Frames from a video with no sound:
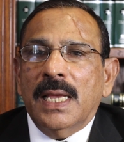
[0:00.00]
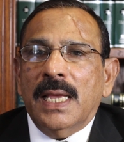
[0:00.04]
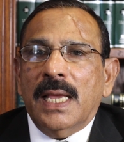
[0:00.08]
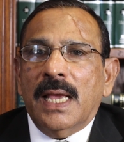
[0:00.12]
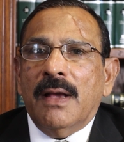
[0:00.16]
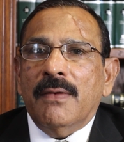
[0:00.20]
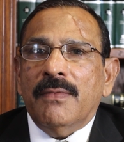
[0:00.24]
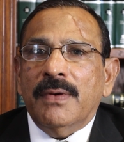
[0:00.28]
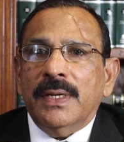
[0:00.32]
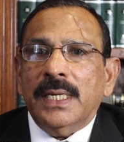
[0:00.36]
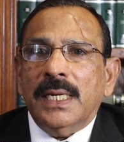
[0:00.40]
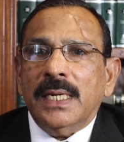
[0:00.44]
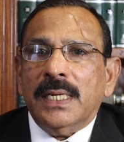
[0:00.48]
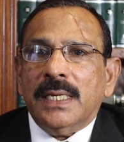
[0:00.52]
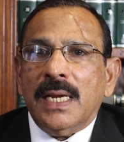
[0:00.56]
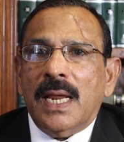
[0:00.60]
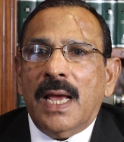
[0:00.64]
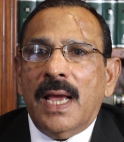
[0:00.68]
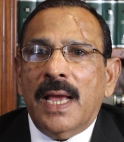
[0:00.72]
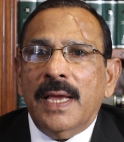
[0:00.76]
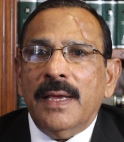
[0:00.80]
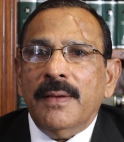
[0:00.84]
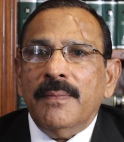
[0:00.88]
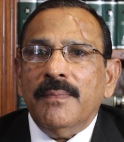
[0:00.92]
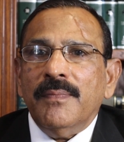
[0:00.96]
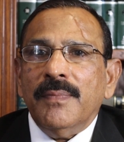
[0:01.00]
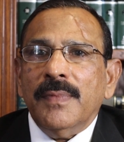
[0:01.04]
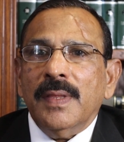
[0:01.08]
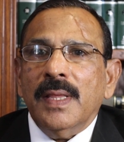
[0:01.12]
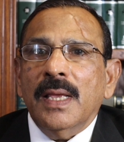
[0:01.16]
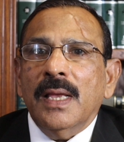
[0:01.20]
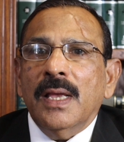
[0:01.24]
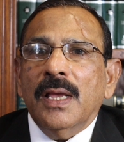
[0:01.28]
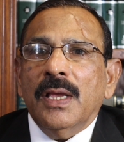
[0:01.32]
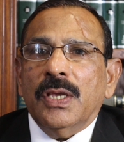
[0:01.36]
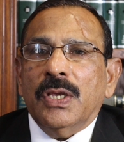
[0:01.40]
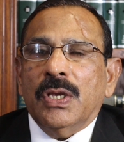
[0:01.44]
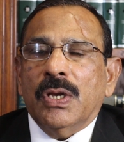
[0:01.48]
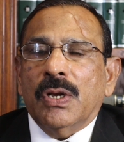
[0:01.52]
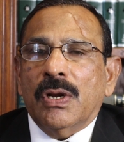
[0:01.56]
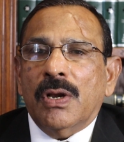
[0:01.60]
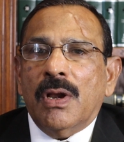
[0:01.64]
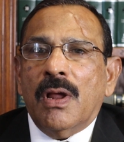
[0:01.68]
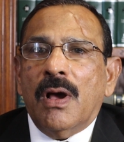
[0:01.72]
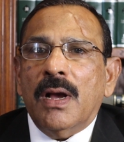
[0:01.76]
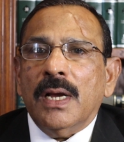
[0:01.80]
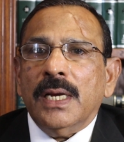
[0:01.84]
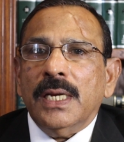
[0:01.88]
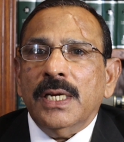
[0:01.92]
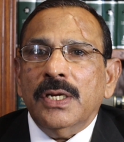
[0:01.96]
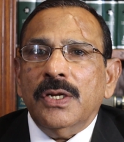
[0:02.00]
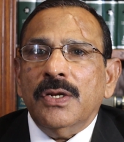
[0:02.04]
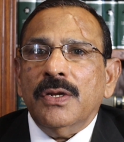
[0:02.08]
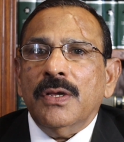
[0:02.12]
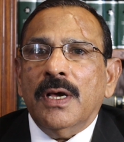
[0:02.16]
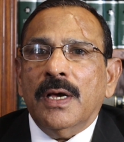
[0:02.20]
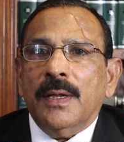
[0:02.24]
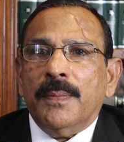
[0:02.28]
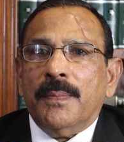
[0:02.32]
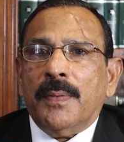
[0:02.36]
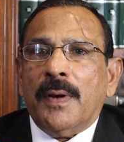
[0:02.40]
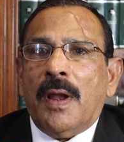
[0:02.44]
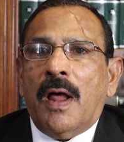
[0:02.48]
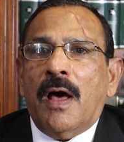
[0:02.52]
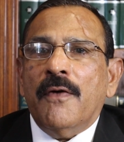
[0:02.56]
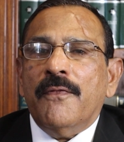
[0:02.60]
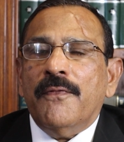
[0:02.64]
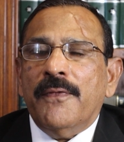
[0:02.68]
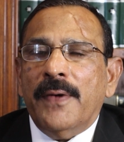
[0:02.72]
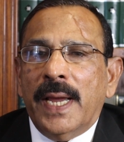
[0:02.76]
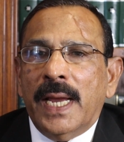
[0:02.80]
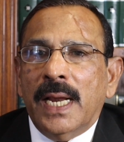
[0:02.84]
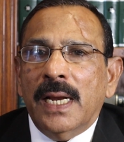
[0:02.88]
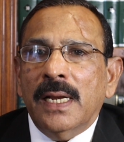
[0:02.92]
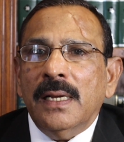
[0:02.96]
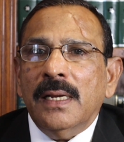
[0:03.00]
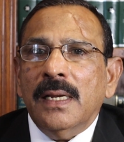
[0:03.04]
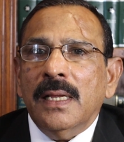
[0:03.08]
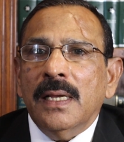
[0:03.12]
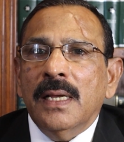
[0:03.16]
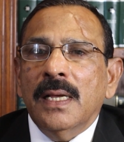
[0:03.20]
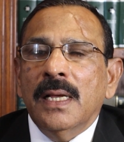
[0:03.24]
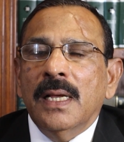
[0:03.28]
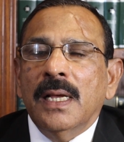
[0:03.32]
Every time you log into your profile,